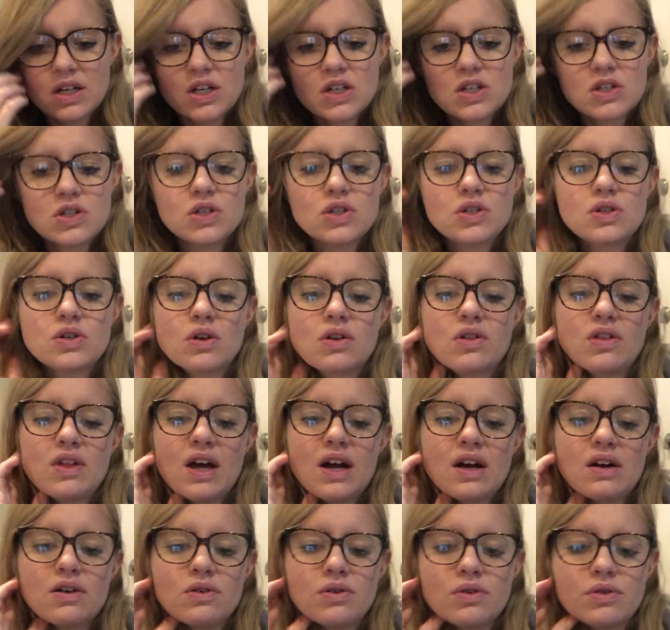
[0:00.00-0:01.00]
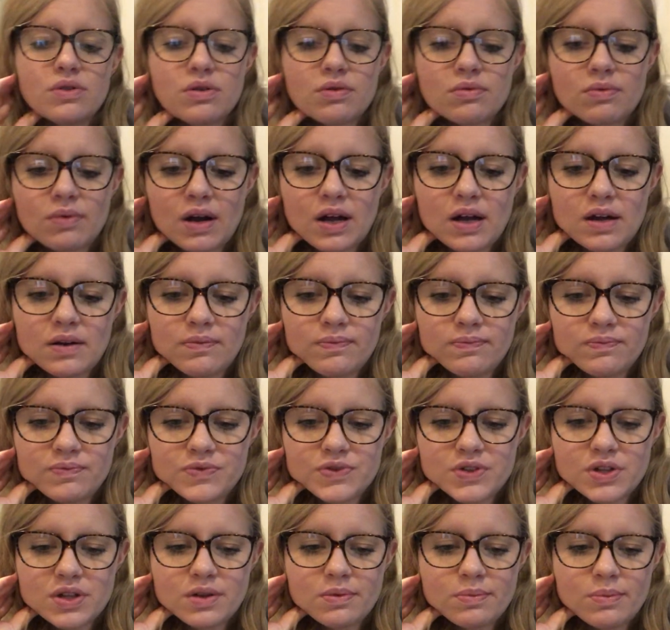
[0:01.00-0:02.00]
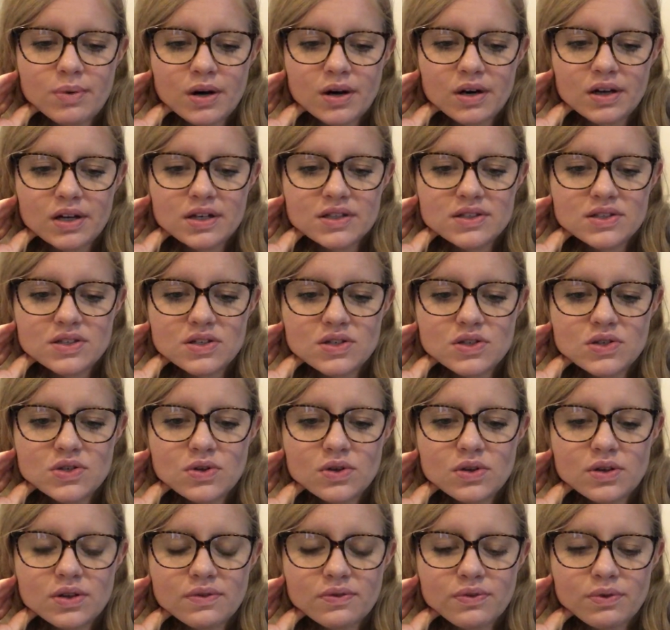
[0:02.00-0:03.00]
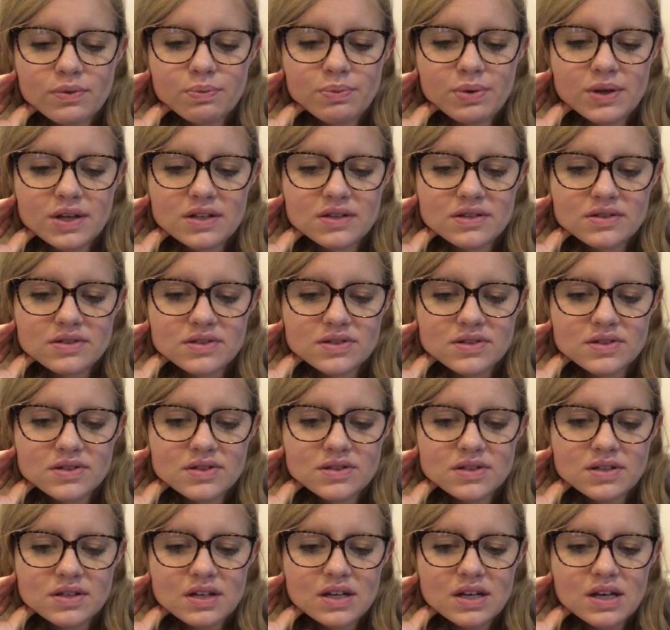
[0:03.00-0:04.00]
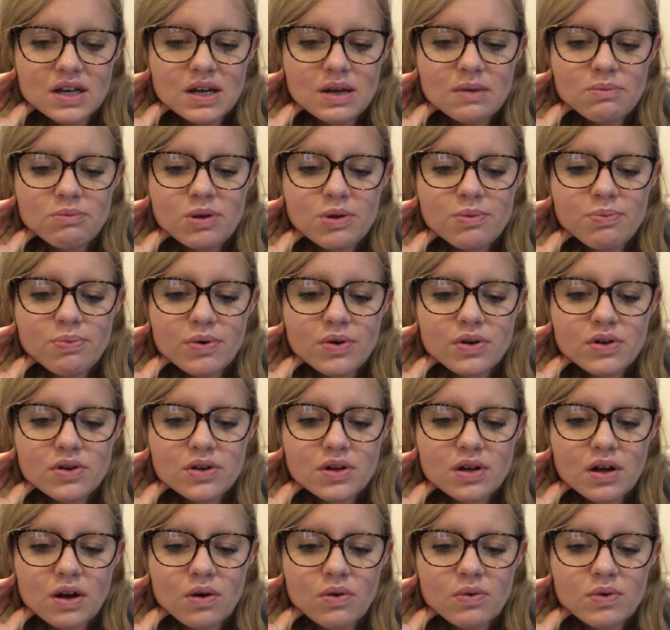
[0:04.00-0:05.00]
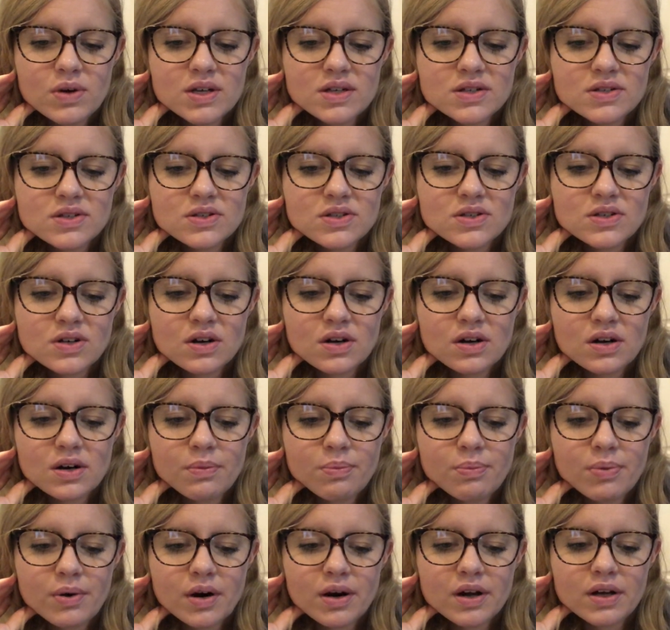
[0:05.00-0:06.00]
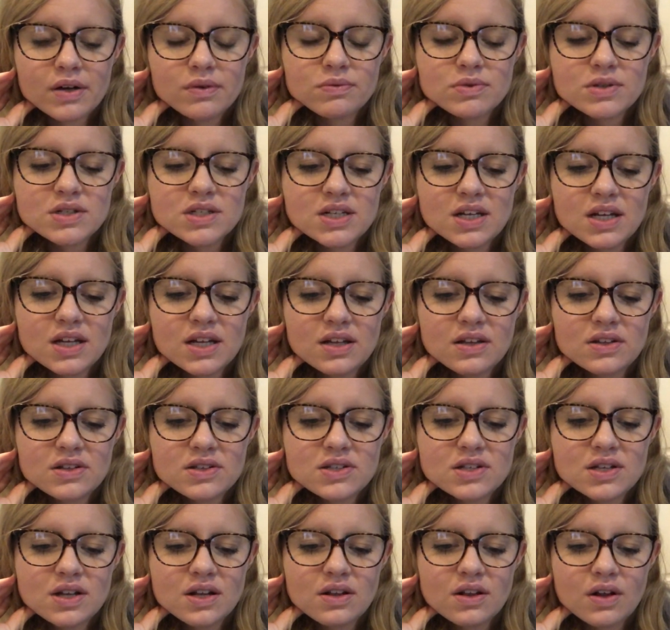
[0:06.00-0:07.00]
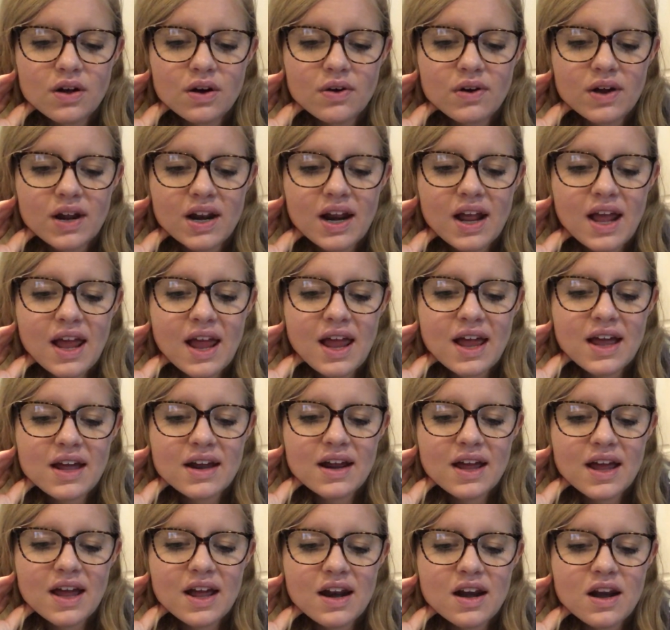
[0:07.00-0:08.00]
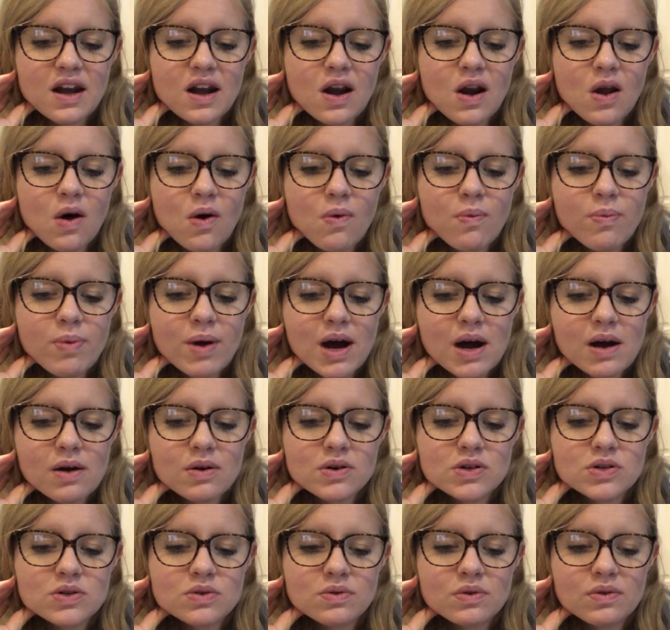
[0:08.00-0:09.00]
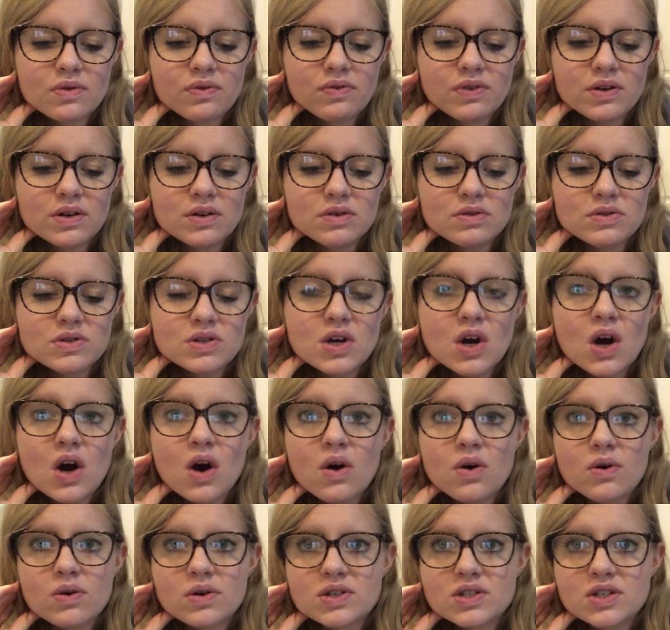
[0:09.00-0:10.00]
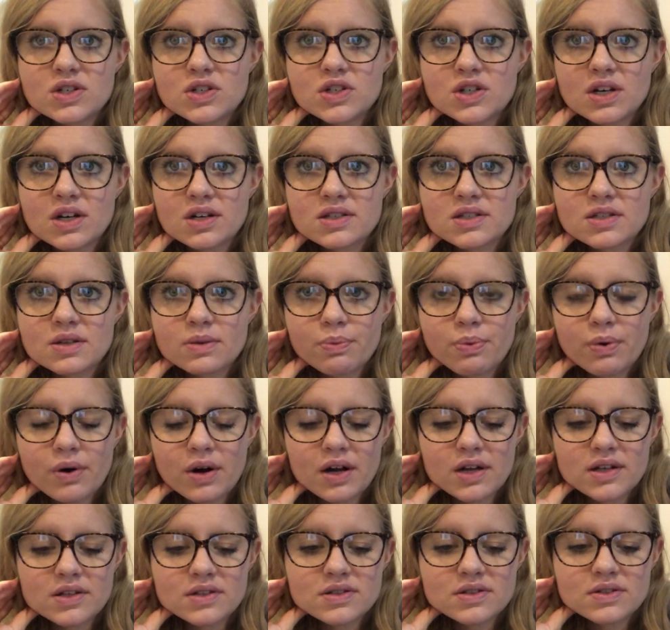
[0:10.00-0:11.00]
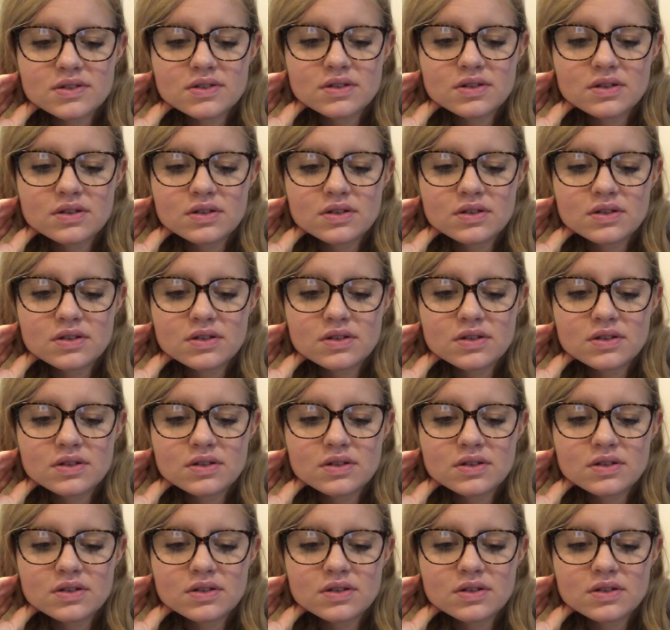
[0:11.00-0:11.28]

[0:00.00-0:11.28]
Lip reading: She took that gold thread to the markets and sold it for pittance. People always start a bargain ridiculously low, and Anna had no power to refuse or suggest a price.